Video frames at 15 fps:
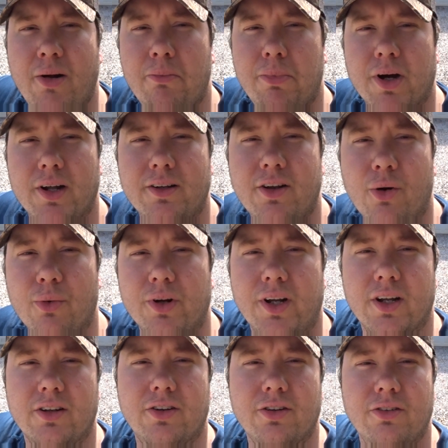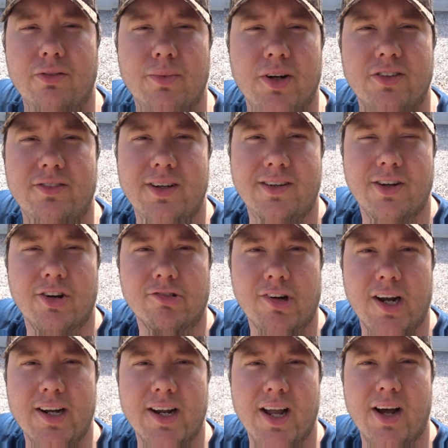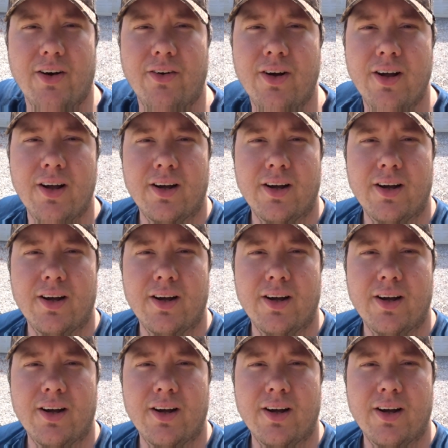but don't want to get into much detail right now.